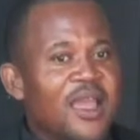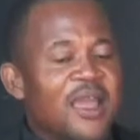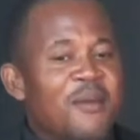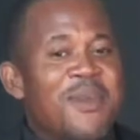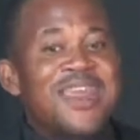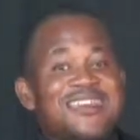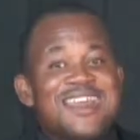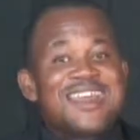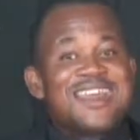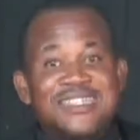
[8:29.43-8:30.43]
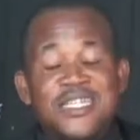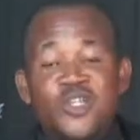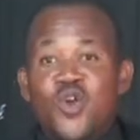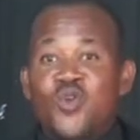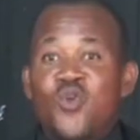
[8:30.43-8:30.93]
My dad did
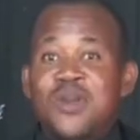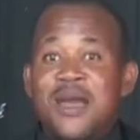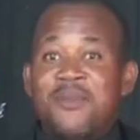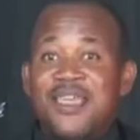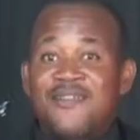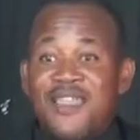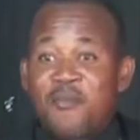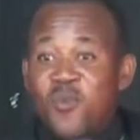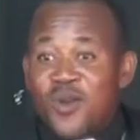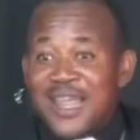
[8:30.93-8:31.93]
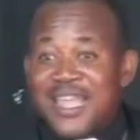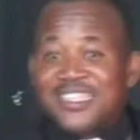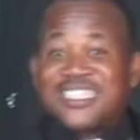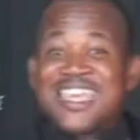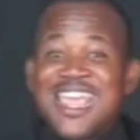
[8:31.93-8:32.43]
not know that my stepbrother
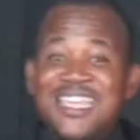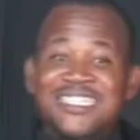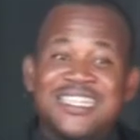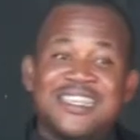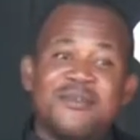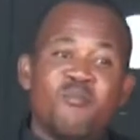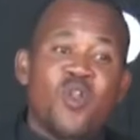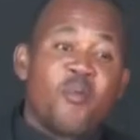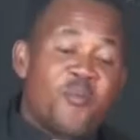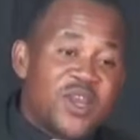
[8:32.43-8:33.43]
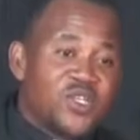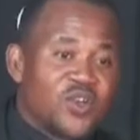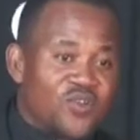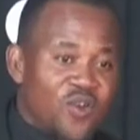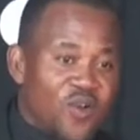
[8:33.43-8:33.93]
changed the blood pressure
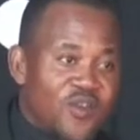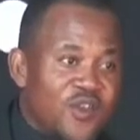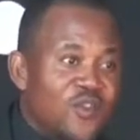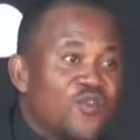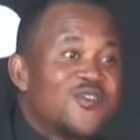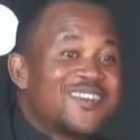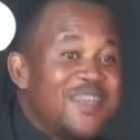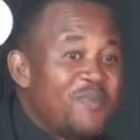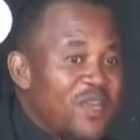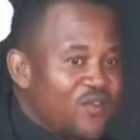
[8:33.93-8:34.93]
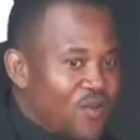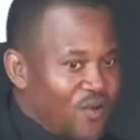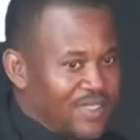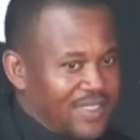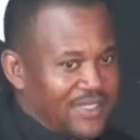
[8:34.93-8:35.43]
drugs to sleeping
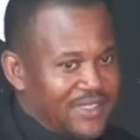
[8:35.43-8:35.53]
drugs.